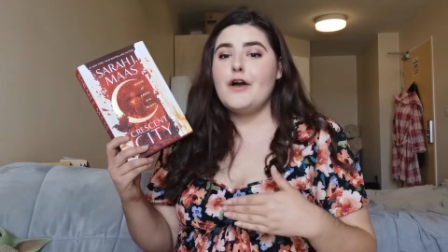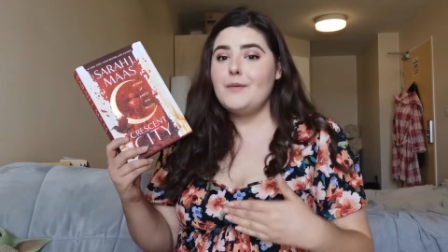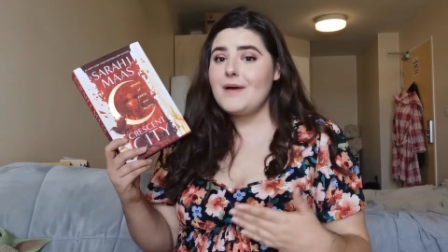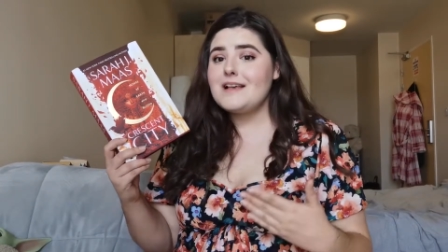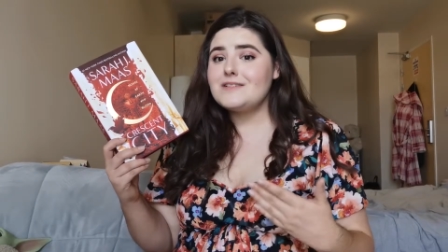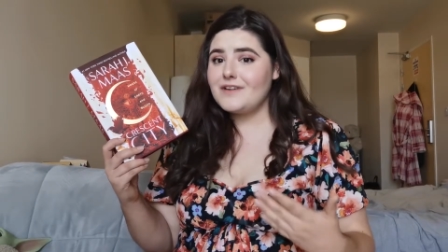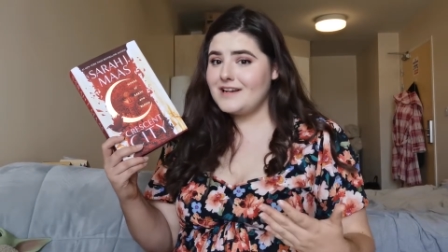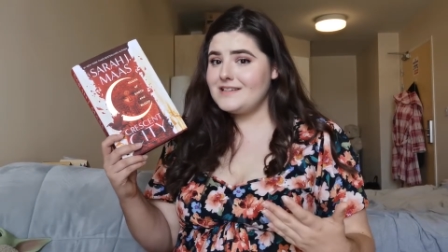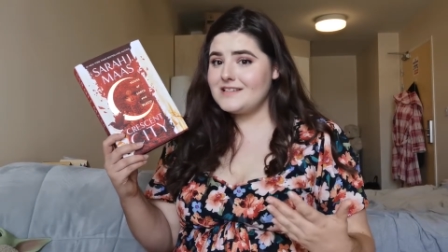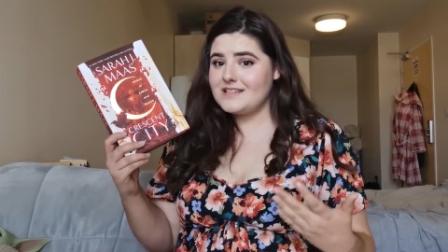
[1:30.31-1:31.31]
Her best
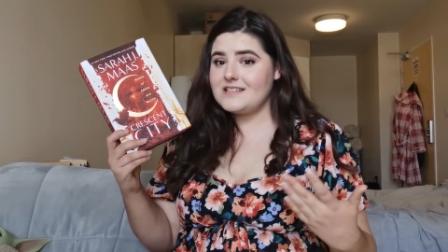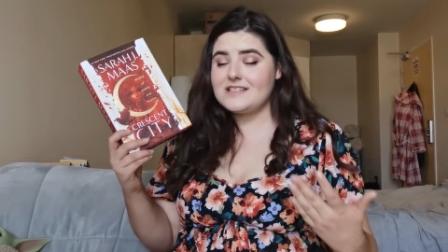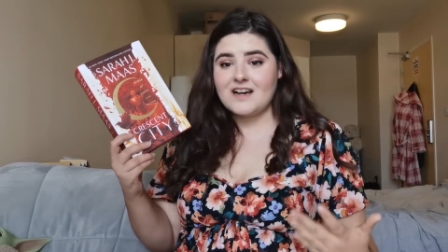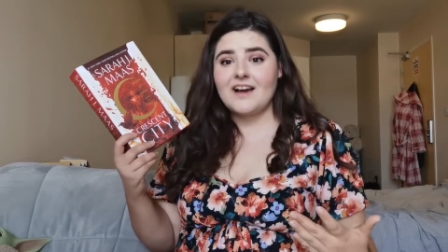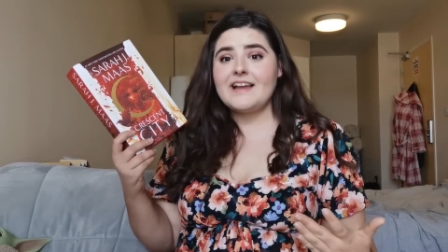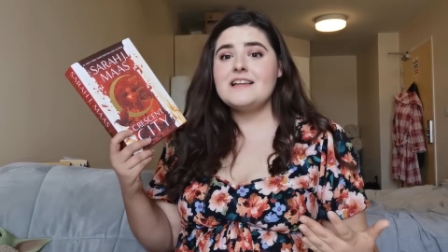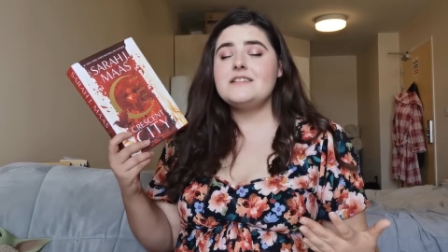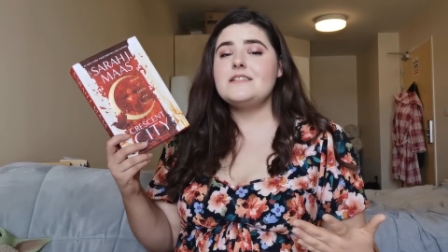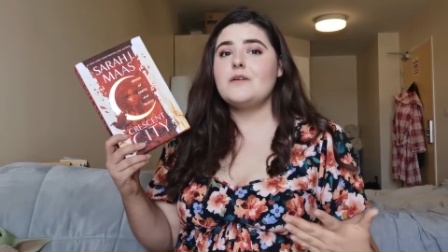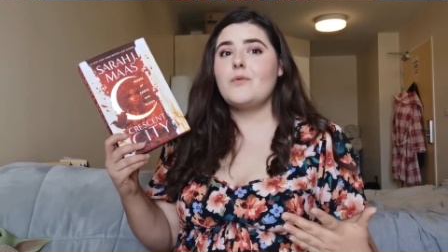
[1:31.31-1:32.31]
friend
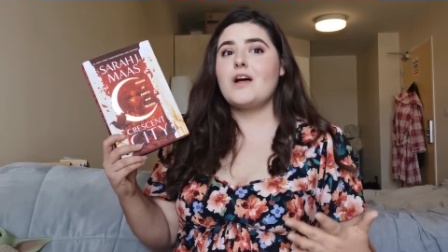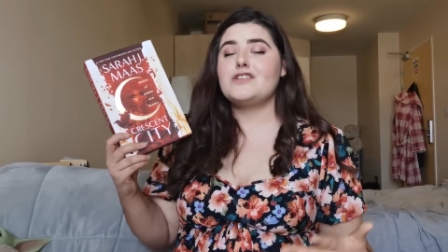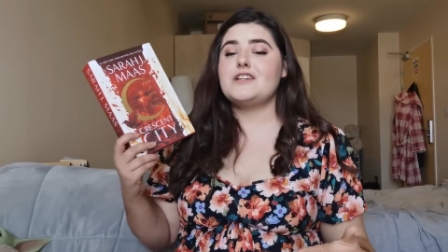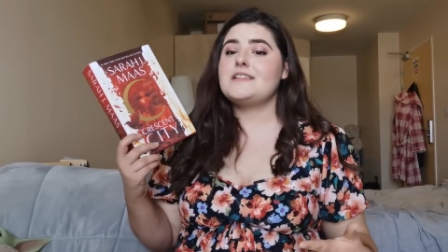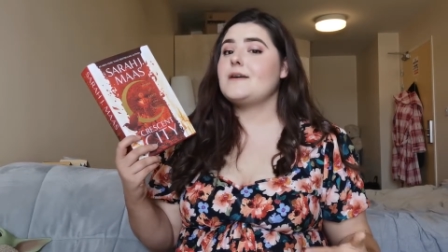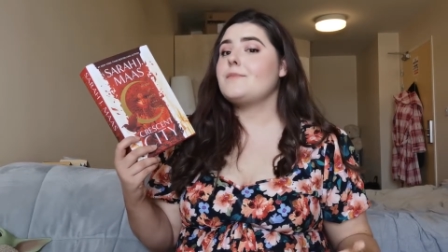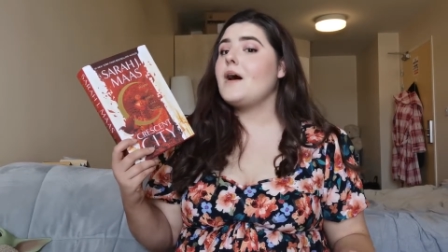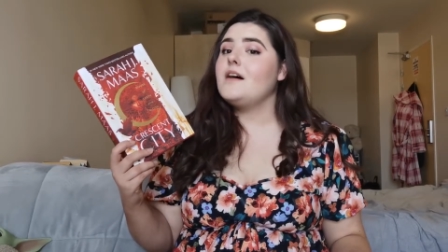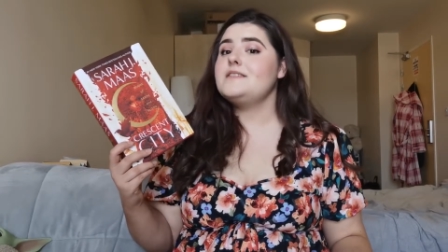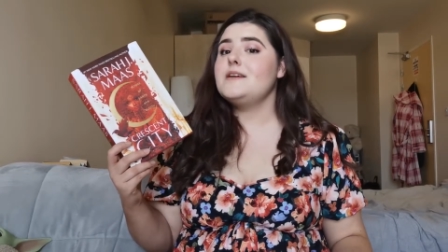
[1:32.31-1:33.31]
dies while she's out
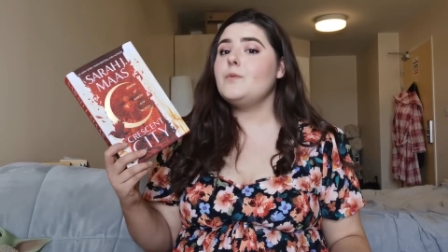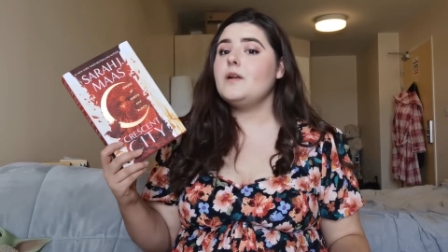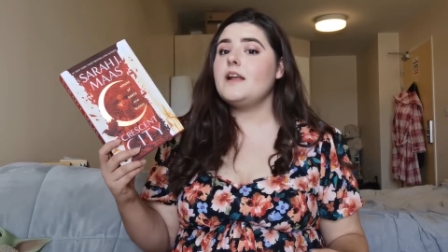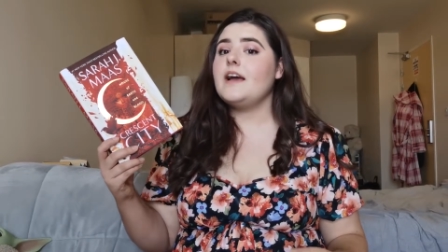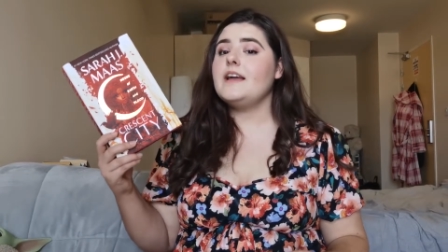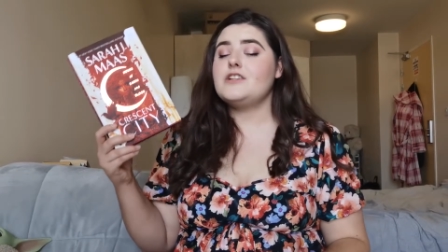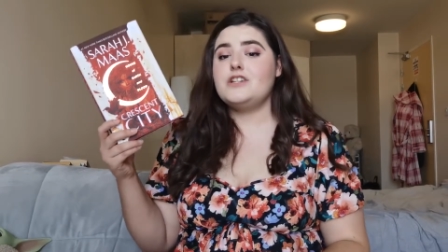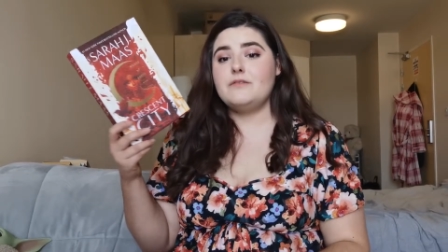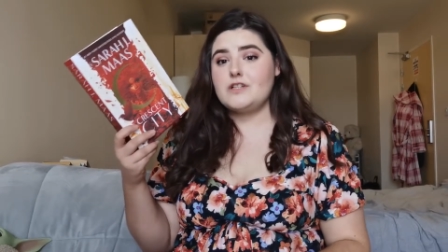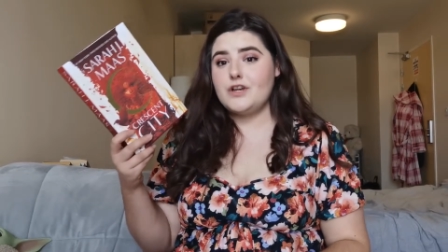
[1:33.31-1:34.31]
partying one night, and
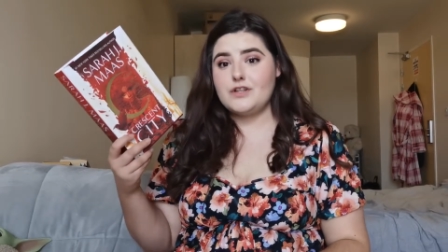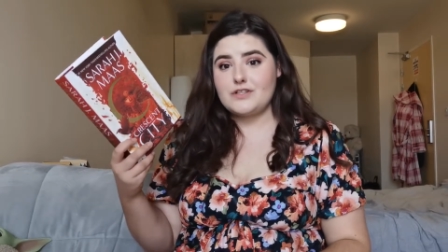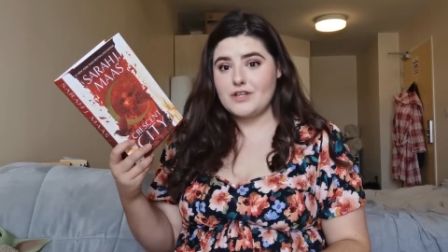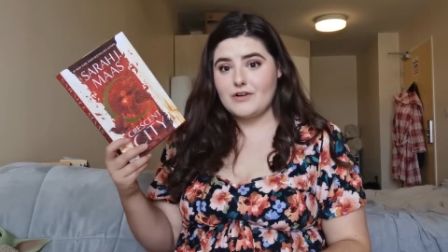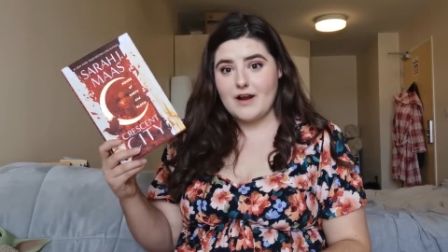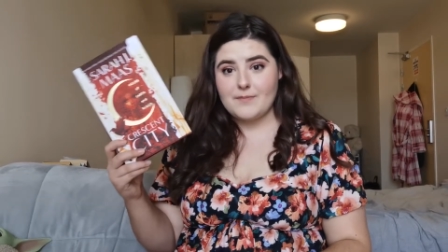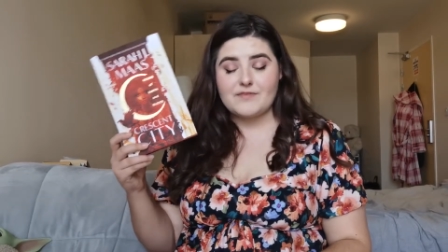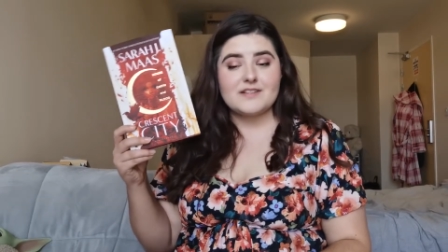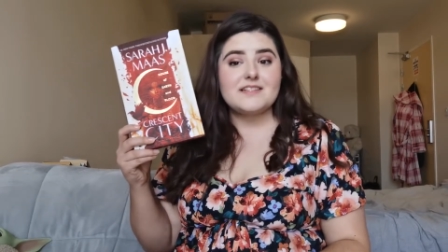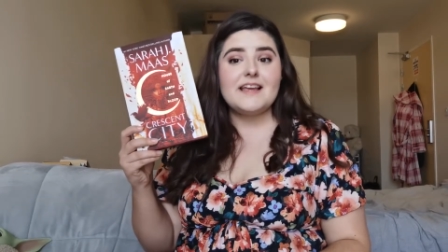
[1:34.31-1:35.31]
she returns to the crime
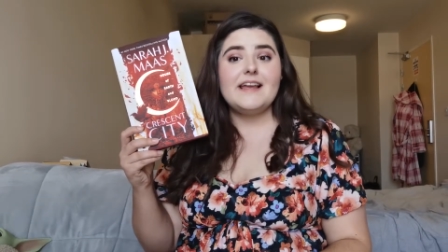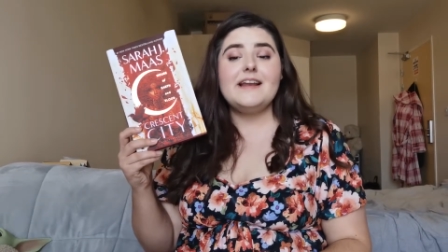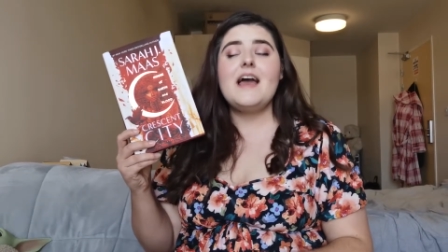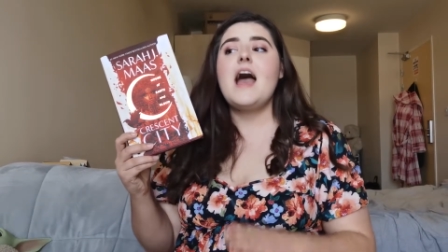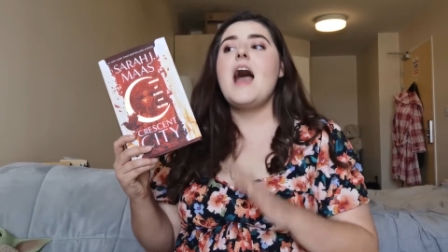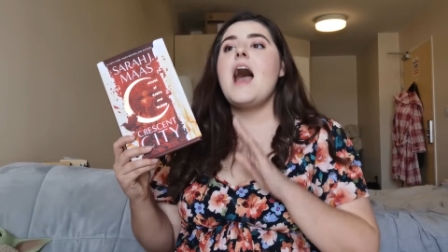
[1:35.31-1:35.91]
of the scene.